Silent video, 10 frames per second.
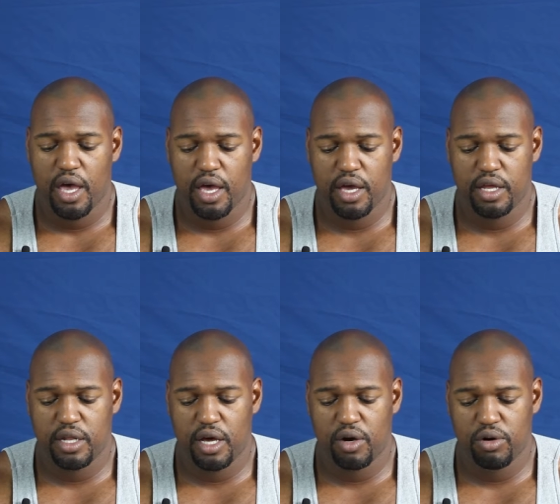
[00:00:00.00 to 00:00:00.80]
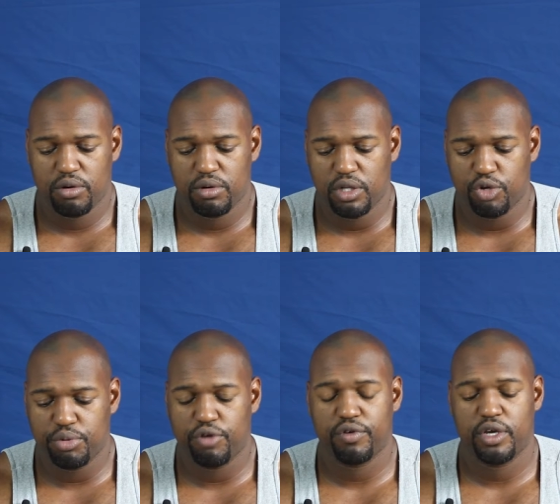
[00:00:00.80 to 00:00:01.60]
and or a little
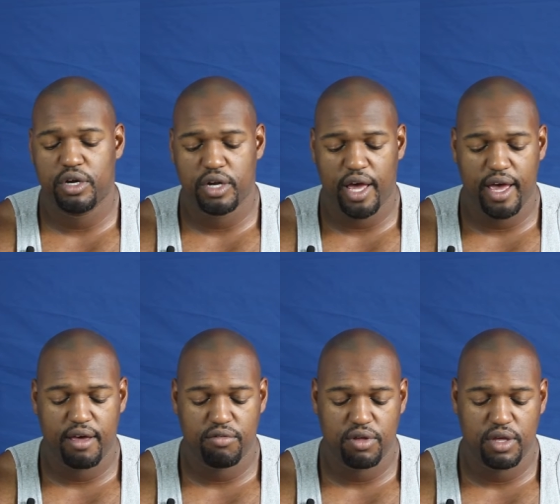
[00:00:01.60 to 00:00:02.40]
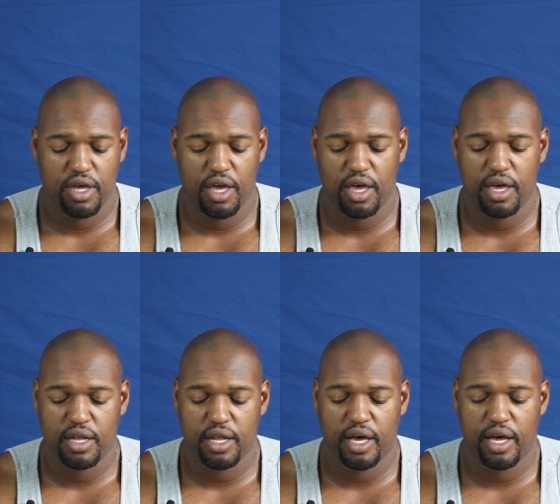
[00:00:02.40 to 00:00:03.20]
bit over a year and a half.
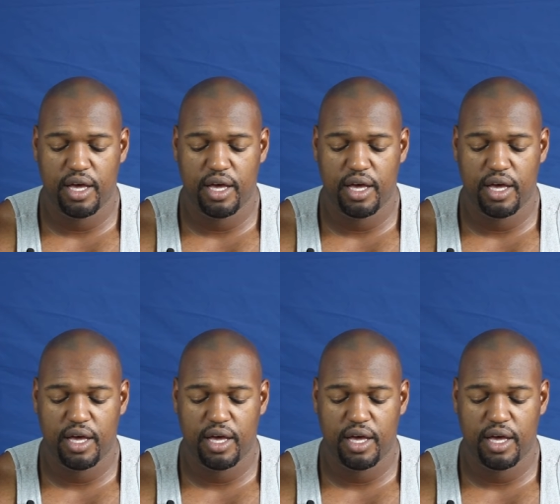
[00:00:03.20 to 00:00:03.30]
And